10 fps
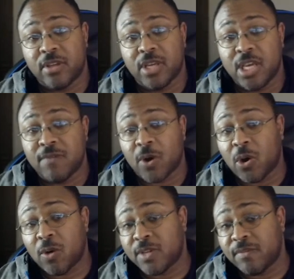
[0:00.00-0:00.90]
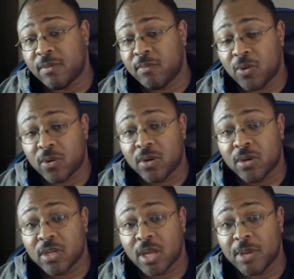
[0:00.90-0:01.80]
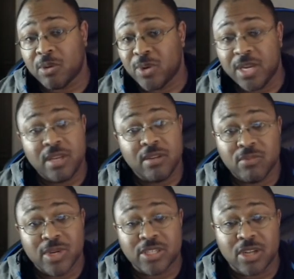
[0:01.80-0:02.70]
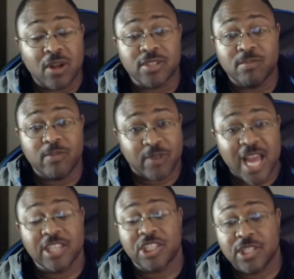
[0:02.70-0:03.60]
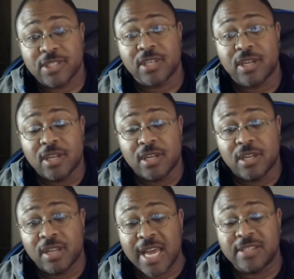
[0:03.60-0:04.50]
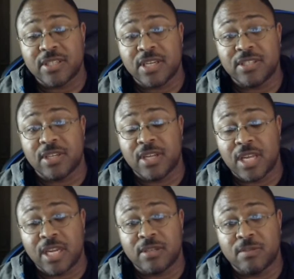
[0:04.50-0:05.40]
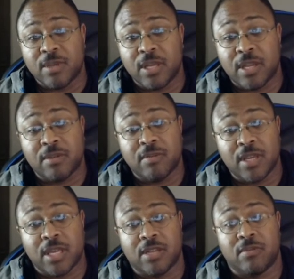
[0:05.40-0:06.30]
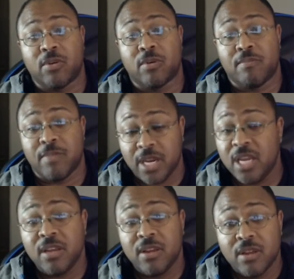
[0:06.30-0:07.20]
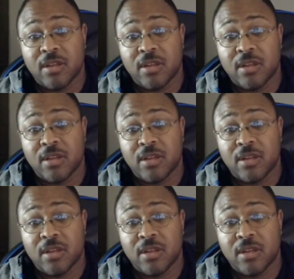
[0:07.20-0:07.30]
evolved even more? I mean, we saw some flashes last season, and there were many